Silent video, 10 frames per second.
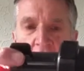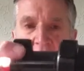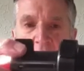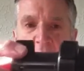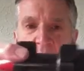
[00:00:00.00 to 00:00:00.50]

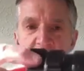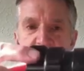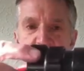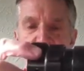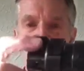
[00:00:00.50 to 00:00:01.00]
you place
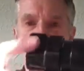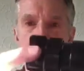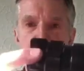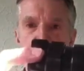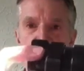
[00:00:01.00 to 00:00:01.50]
it
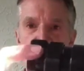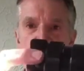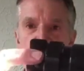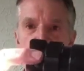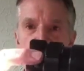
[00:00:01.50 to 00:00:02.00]
into
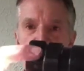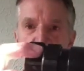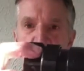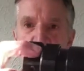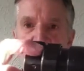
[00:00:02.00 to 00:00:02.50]
the 1.5 inch
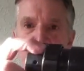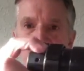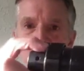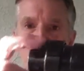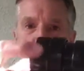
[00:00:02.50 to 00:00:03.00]

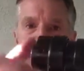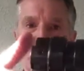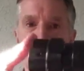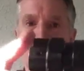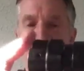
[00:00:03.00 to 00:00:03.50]
port,
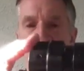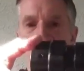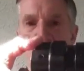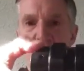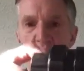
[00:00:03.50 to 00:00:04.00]

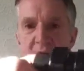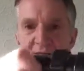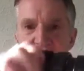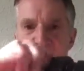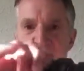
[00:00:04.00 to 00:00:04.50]
you
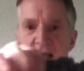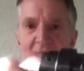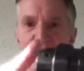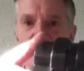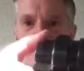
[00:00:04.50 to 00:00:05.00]
twist it
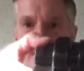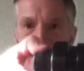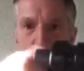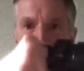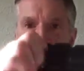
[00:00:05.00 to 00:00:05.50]

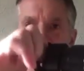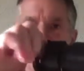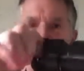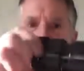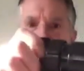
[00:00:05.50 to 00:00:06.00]

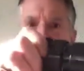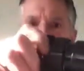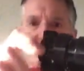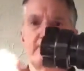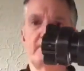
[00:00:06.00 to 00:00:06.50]
anti-clockwise,
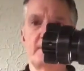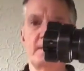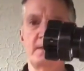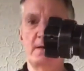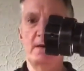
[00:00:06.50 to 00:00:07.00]

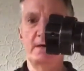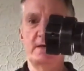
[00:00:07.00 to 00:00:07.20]
and it